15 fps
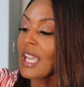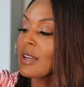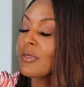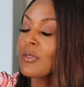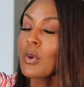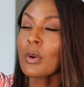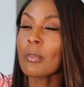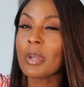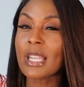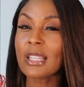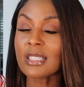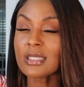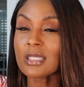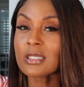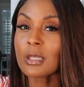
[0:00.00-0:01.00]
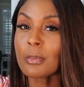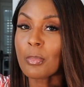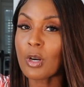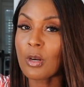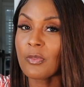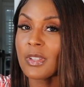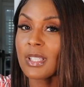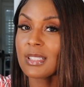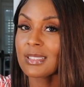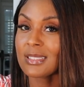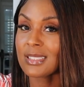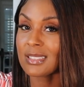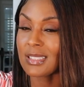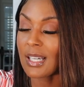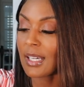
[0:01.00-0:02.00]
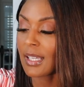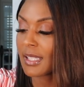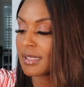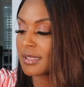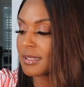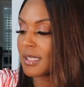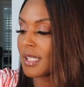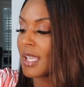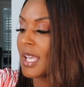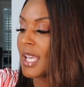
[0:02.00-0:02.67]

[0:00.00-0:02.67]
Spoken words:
And for me, this is the perfect size.